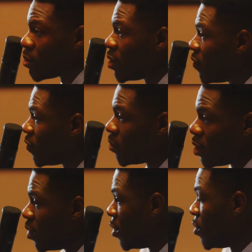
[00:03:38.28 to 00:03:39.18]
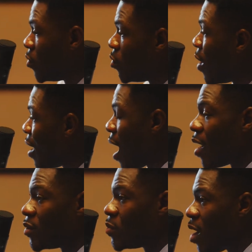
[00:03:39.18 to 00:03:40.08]
I mean, you had
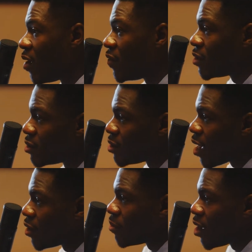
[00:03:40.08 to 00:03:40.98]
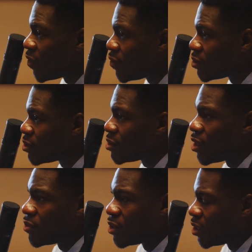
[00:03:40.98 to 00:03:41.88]
Irish mafias, Italian mafias,
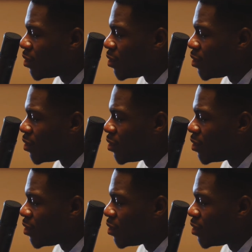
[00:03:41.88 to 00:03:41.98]
etc.